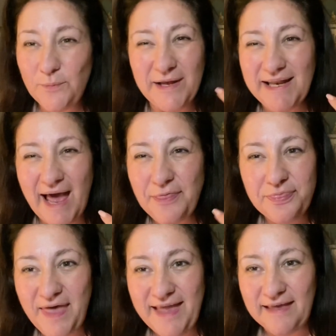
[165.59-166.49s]
Well, I
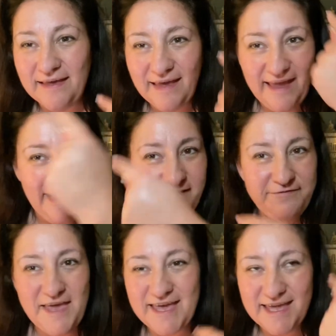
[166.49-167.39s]
think
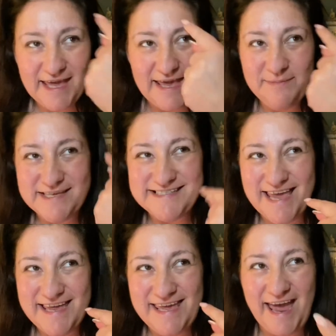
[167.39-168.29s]
if you can keep your
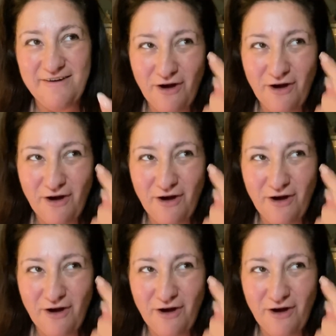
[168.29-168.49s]
skincare